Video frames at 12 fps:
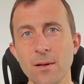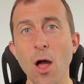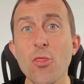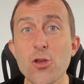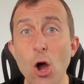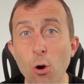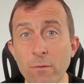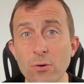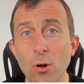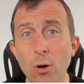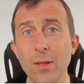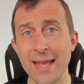the
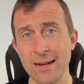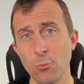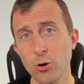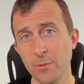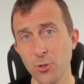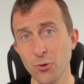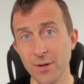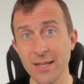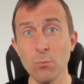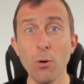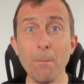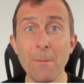overall animal community
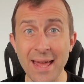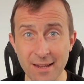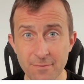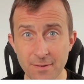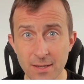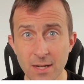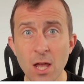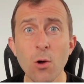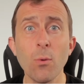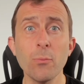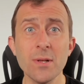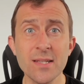will benefit
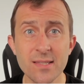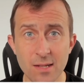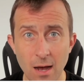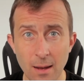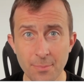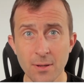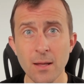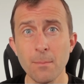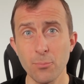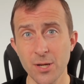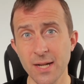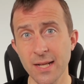when we stop
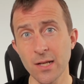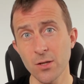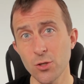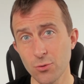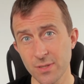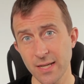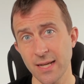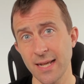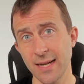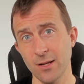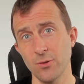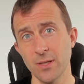breeding, using, and
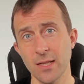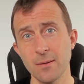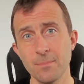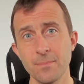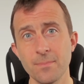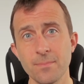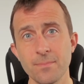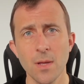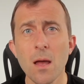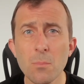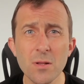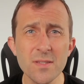killing them
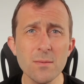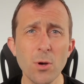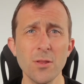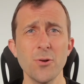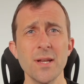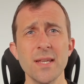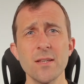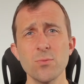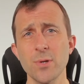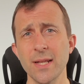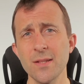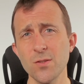plus some other ideas we'll
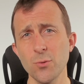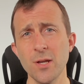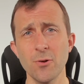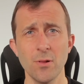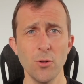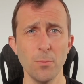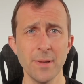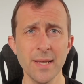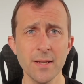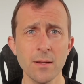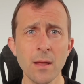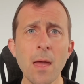get into here in a little bit,